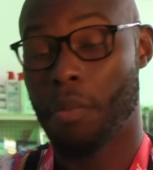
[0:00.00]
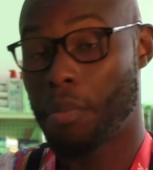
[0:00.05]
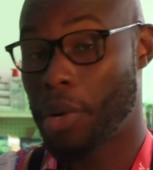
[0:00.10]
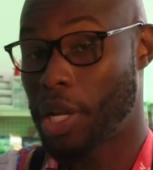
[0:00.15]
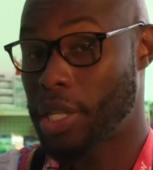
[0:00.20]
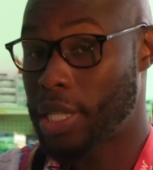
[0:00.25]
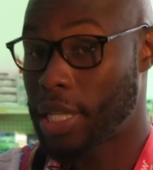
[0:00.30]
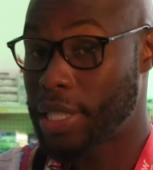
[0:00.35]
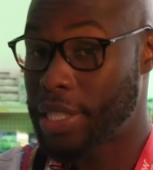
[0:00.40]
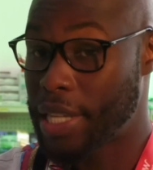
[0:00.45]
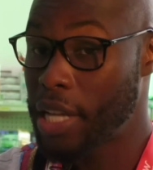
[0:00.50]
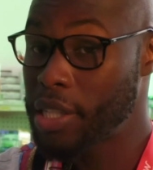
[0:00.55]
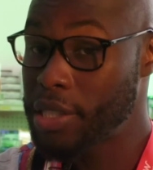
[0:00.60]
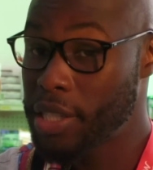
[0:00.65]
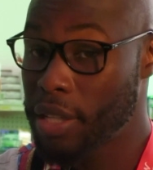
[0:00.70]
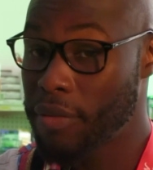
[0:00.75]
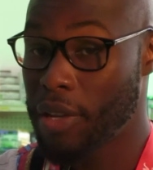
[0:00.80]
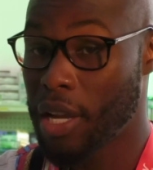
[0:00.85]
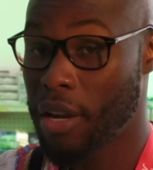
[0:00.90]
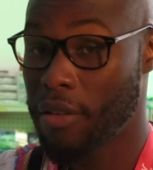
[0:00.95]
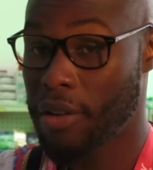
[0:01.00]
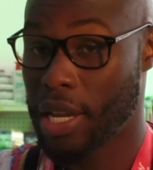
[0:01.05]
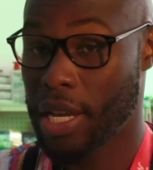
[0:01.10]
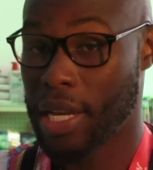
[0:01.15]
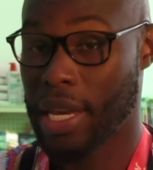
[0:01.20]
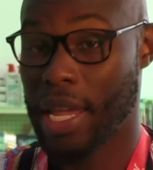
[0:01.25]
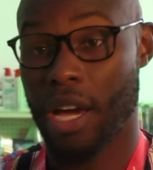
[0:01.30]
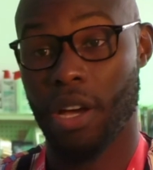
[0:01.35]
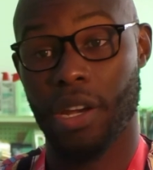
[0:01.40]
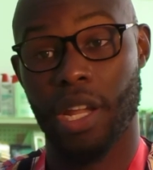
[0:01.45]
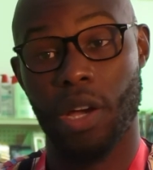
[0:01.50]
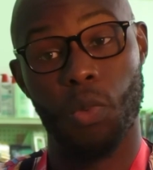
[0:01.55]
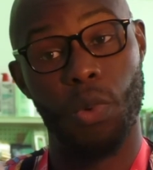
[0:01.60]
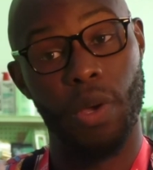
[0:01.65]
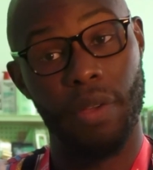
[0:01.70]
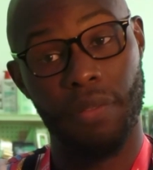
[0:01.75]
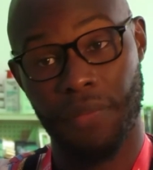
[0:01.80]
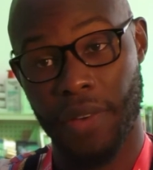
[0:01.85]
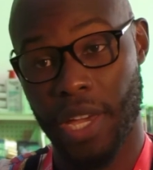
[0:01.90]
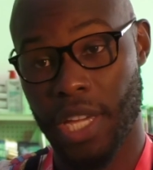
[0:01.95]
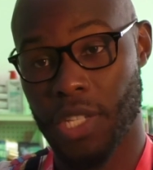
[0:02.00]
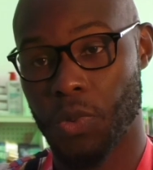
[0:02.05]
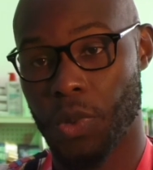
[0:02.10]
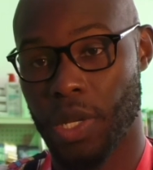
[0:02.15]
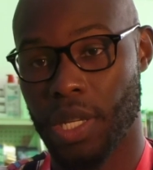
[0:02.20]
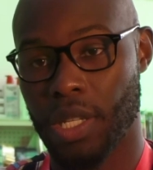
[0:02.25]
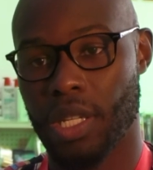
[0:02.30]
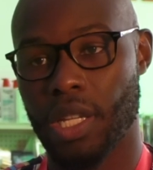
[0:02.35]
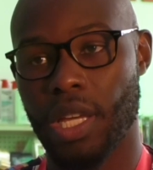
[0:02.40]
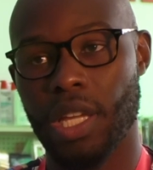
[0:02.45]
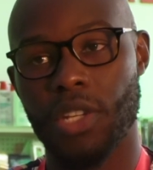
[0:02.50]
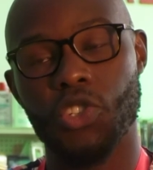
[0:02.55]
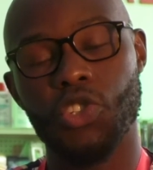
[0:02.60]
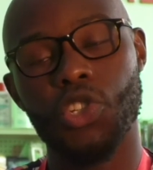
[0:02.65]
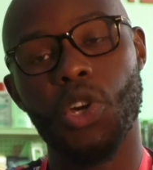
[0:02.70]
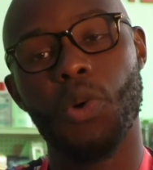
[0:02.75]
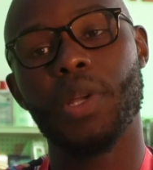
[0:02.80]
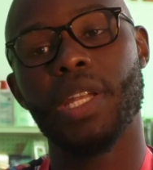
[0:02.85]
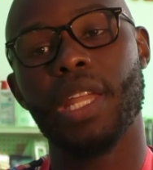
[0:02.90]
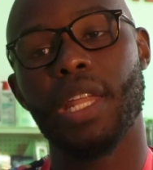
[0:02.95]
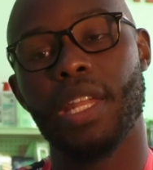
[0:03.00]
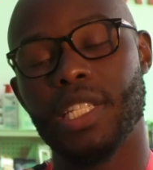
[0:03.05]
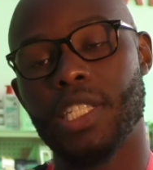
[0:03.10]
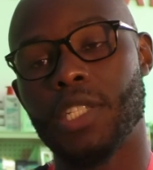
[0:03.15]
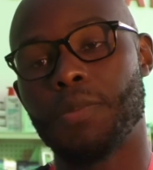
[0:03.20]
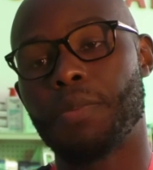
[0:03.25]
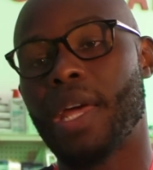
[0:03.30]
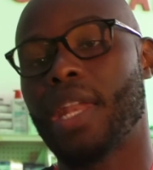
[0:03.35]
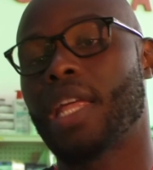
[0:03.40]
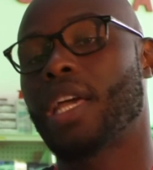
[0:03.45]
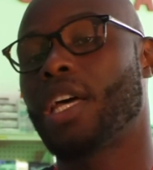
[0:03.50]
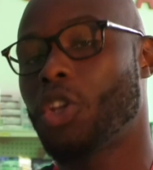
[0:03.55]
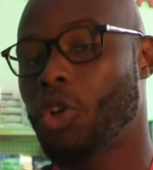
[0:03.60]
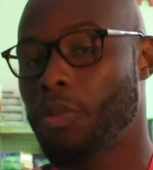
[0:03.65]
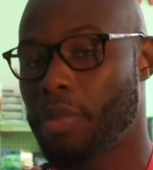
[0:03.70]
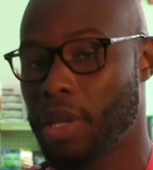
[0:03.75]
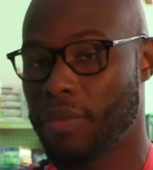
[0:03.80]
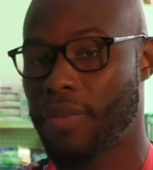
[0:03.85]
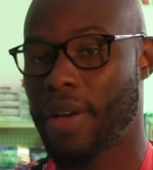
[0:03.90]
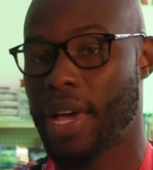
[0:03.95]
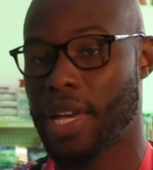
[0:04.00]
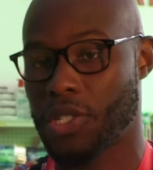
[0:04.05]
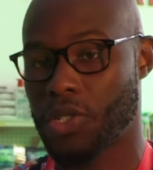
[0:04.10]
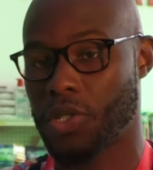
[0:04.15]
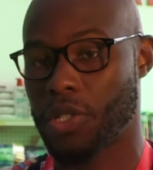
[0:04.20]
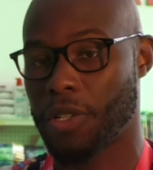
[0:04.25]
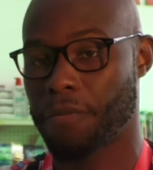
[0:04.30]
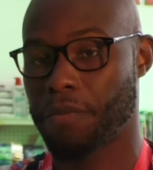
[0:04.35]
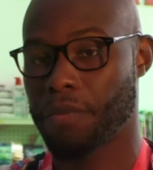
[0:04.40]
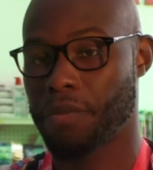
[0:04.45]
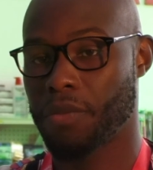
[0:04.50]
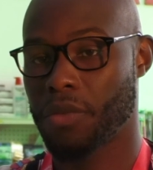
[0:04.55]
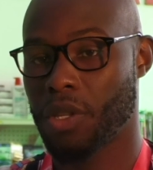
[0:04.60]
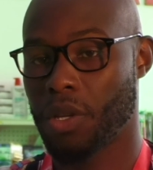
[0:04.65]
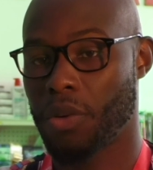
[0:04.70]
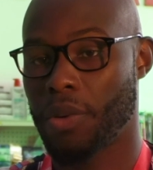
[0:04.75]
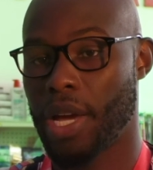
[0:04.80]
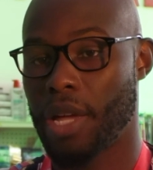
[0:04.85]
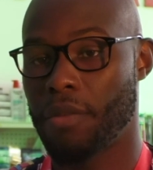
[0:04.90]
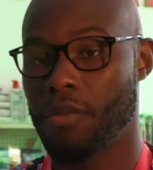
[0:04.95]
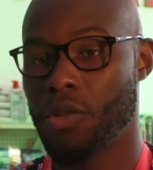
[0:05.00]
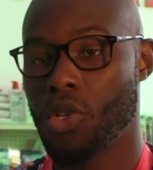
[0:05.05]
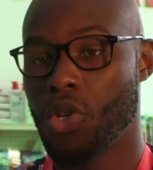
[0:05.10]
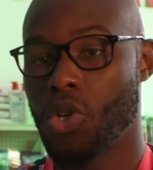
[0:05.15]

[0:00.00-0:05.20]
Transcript: But the Delta variant now that we're faced with, it's showing that it's spreading a little bit faster, right?